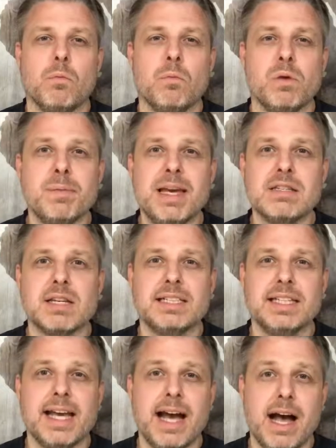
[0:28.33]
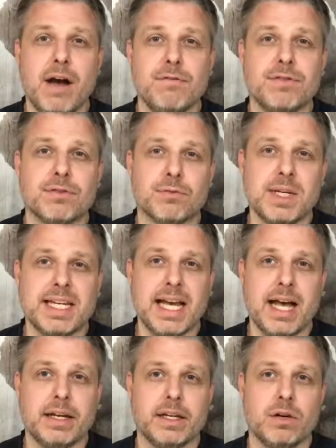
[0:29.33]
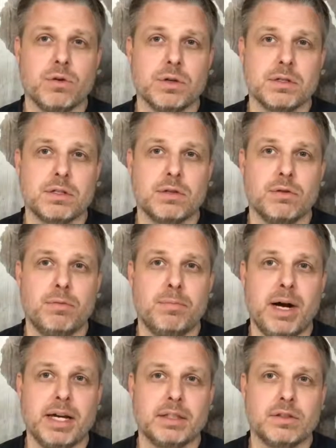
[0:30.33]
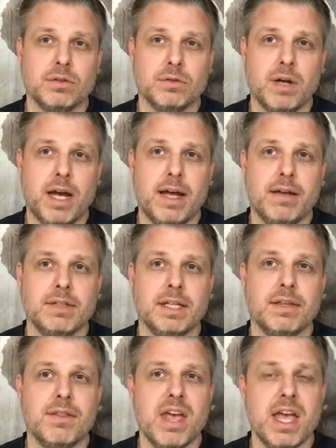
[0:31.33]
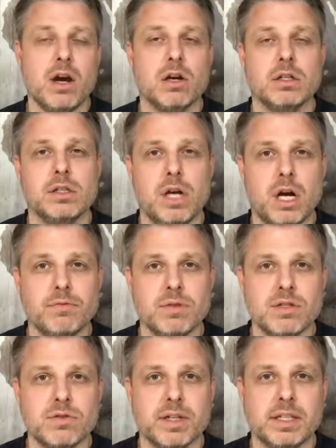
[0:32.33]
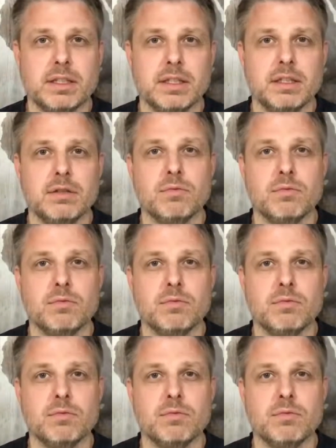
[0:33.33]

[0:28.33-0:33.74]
We basically have three categories to abide to, and they are non-restricted,